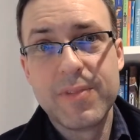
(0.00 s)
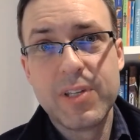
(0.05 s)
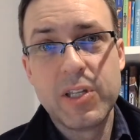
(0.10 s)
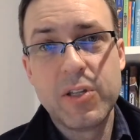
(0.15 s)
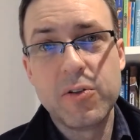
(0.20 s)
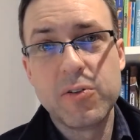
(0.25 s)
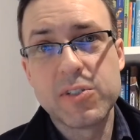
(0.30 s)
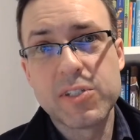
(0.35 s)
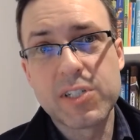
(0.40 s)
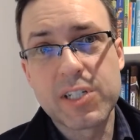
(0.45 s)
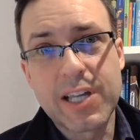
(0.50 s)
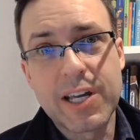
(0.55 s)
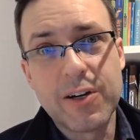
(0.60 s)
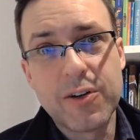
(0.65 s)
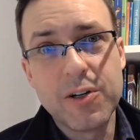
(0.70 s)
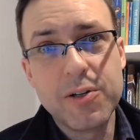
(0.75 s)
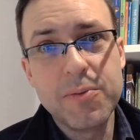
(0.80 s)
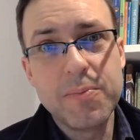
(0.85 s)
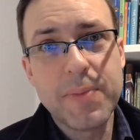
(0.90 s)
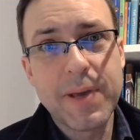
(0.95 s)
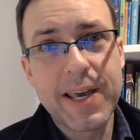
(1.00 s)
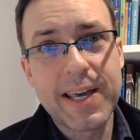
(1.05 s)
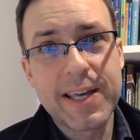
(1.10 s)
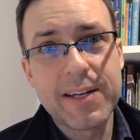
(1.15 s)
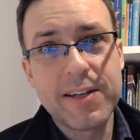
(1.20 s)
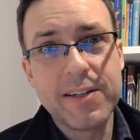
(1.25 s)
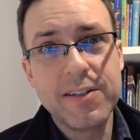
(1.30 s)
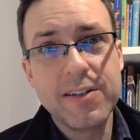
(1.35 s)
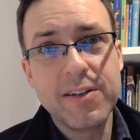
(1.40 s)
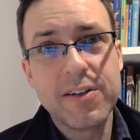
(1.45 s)
use a colored
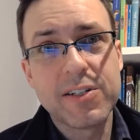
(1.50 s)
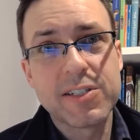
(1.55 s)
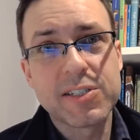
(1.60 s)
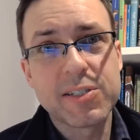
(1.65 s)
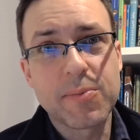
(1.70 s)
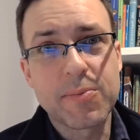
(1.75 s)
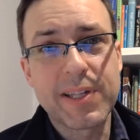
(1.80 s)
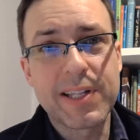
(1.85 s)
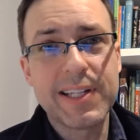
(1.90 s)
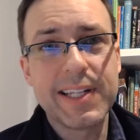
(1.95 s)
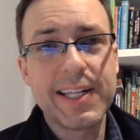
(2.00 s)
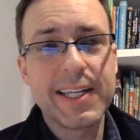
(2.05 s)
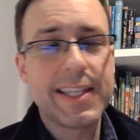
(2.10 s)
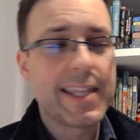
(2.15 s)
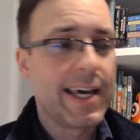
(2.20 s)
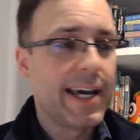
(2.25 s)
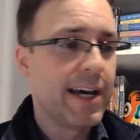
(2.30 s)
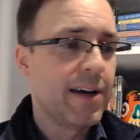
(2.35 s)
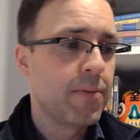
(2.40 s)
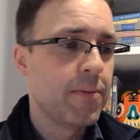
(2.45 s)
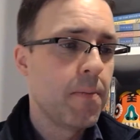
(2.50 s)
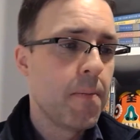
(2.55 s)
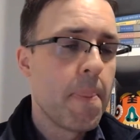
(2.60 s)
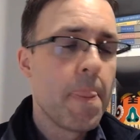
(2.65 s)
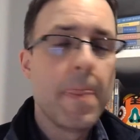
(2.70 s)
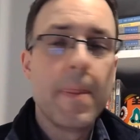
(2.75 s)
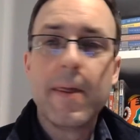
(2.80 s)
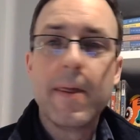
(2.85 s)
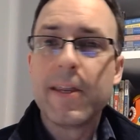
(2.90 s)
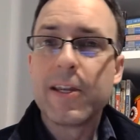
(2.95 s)
pen, something like that.
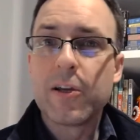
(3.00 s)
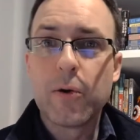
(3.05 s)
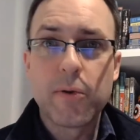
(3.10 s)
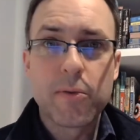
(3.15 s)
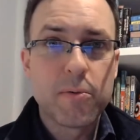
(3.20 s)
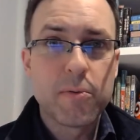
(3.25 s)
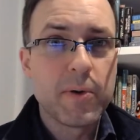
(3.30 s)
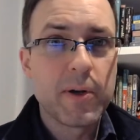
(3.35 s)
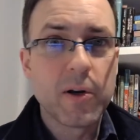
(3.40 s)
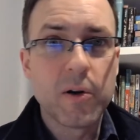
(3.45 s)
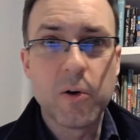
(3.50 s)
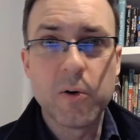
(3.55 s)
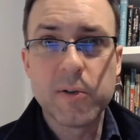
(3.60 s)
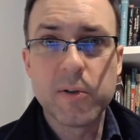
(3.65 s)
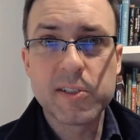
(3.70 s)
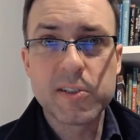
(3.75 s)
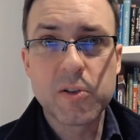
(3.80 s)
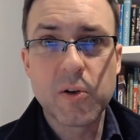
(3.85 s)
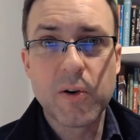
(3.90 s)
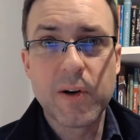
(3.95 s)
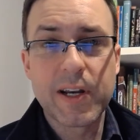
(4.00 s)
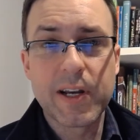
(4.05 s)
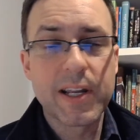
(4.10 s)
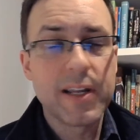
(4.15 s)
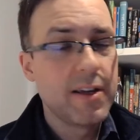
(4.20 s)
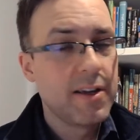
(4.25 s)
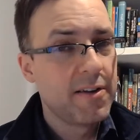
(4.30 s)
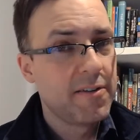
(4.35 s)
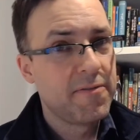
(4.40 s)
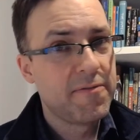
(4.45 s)
Go through your whole story,
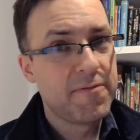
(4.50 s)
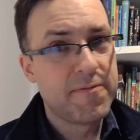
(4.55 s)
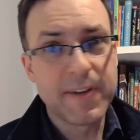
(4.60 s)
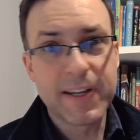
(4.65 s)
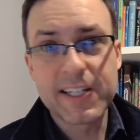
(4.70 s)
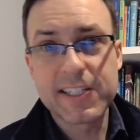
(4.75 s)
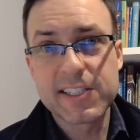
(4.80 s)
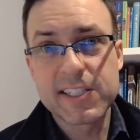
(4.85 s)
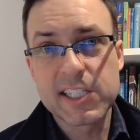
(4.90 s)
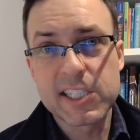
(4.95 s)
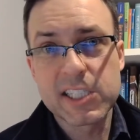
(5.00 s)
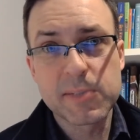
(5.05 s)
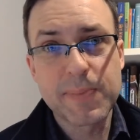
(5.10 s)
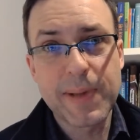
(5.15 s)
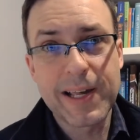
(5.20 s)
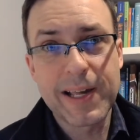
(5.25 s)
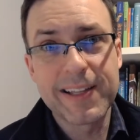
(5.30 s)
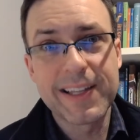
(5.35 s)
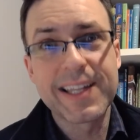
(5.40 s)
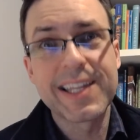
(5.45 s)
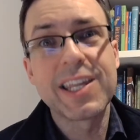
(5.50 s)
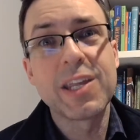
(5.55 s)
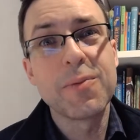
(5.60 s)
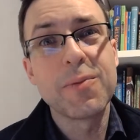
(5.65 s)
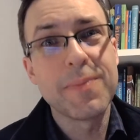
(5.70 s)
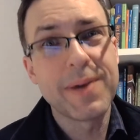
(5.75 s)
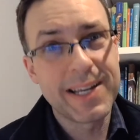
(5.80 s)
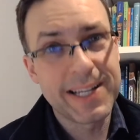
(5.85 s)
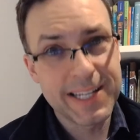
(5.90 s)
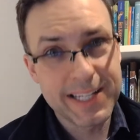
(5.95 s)
fix the spelling. You
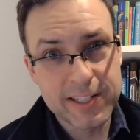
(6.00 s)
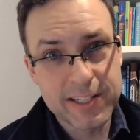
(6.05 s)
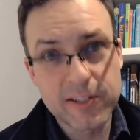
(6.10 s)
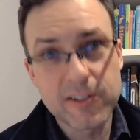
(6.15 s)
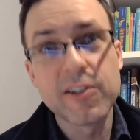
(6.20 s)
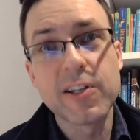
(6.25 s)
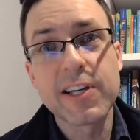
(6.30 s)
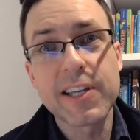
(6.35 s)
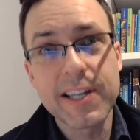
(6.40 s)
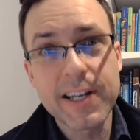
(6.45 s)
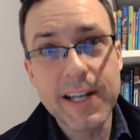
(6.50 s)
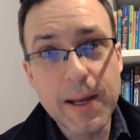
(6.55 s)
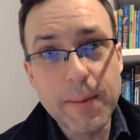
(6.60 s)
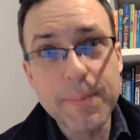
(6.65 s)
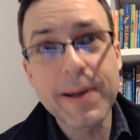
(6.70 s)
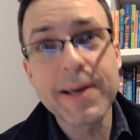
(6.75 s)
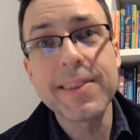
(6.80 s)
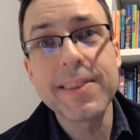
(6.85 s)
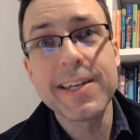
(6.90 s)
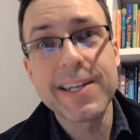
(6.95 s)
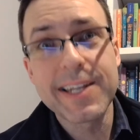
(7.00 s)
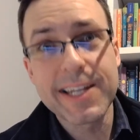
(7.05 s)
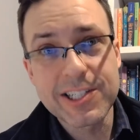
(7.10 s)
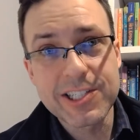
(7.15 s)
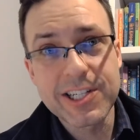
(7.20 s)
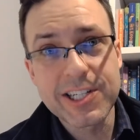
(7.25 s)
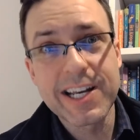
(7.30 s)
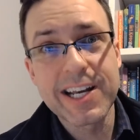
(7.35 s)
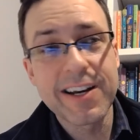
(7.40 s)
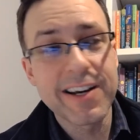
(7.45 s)
might need to look it up on the
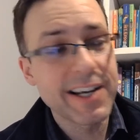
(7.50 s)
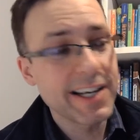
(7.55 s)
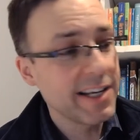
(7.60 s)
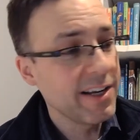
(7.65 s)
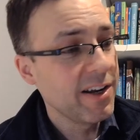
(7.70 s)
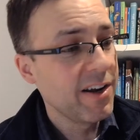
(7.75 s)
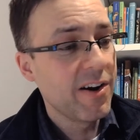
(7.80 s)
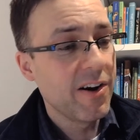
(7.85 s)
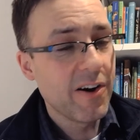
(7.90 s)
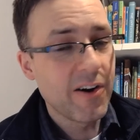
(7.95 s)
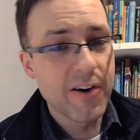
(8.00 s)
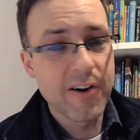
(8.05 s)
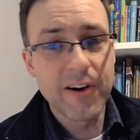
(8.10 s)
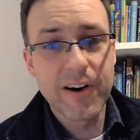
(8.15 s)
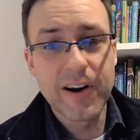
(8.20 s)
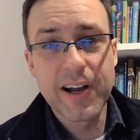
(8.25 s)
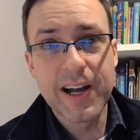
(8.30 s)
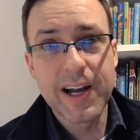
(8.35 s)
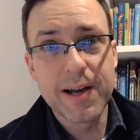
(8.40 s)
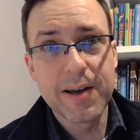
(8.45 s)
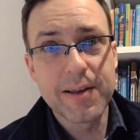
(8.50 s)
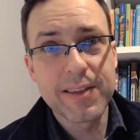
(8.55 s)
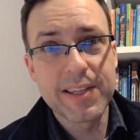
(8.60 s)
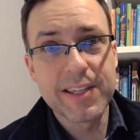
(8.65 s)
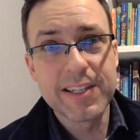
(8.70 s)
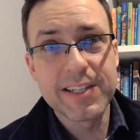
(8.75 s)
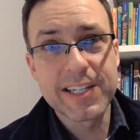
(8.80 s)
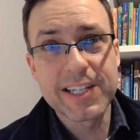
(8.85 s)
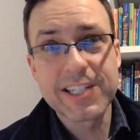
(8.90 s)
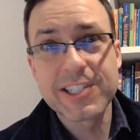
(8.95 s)
dictionary or
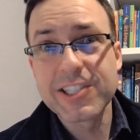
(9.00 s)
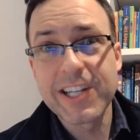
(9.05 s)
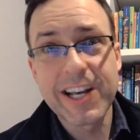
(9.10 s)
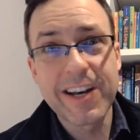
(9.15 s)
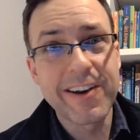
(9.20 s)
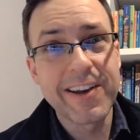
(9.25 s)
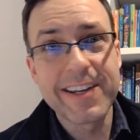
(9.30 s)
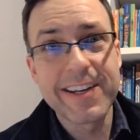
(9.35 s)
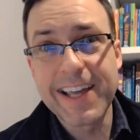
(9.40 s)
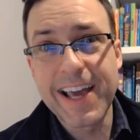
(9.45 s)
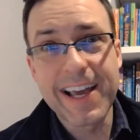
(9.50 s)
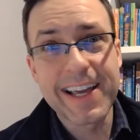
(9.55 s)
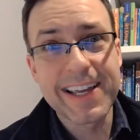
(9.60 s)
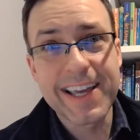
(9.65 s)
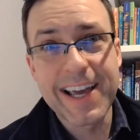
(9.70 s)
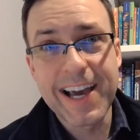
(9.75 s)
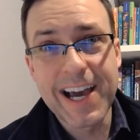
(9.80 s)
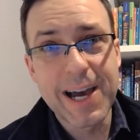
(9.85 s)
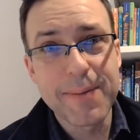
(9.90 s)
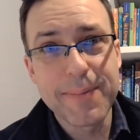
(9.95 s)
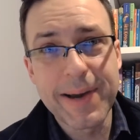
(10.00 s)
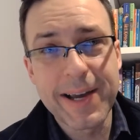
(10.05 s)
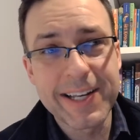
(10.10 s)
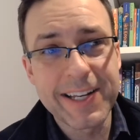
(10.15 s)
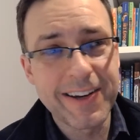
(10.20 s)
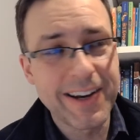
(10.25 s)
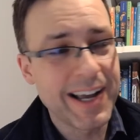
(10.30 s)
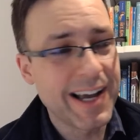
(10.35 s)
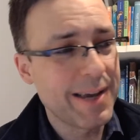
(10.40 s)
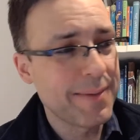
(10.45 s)
dictionary.com on
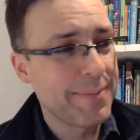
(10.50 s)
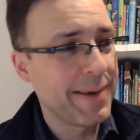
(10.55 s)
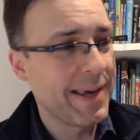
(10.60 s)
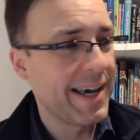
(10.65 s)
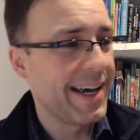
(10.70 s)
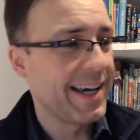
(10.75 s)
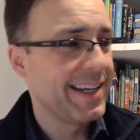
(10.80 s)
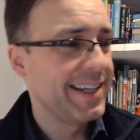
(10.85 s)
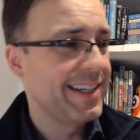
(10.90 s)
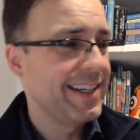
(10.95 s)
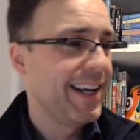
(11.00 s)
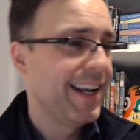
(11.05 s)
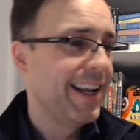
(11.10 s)
your iPad.